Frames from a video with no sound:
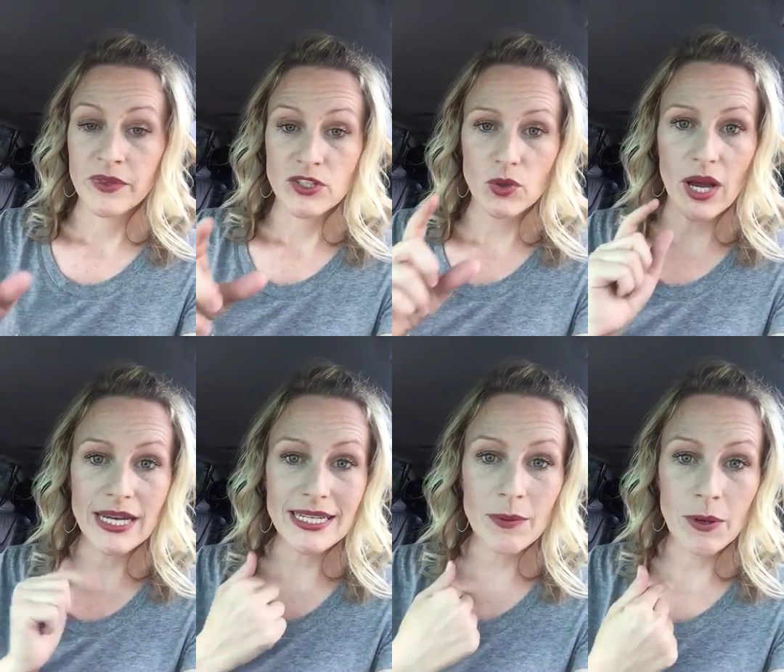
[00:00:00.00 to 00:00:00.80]
So I
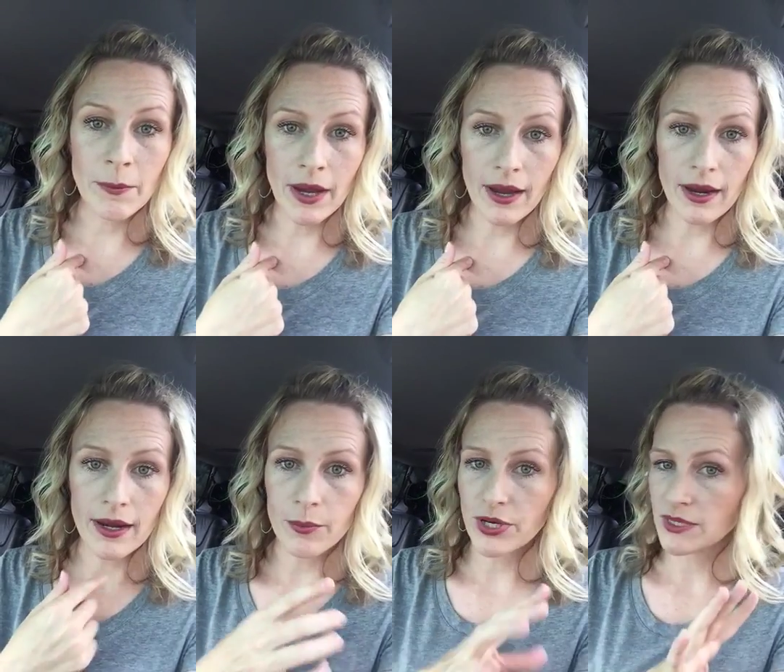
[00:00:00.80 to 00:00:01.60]
type in
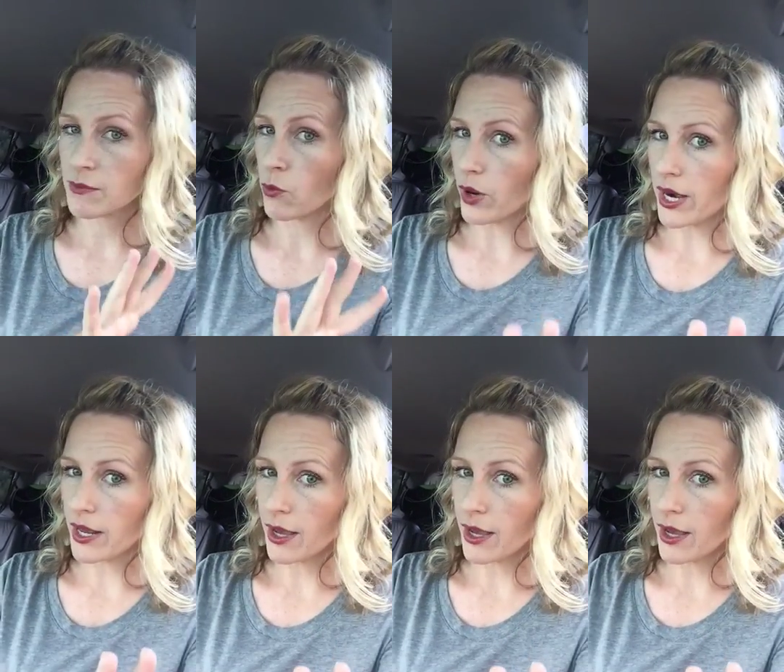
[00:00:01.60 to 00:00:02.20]
mine, it brings me right